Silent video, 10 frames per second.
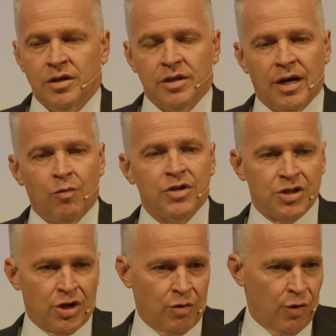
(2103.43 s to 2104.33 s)
That
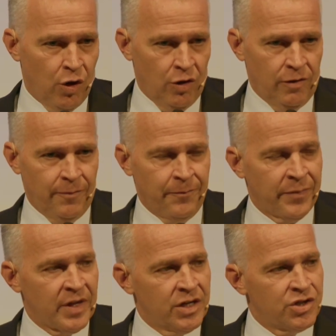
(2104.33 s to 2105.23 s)
wasn't her role.
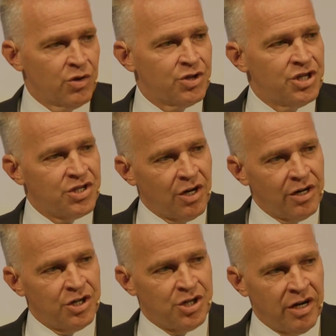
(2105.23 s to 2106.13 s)
So as she started
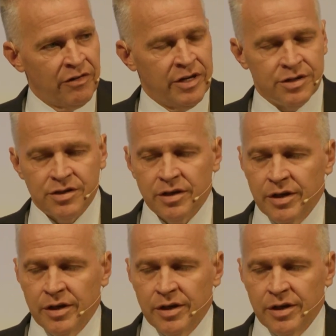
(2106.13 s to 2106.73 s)
to share this,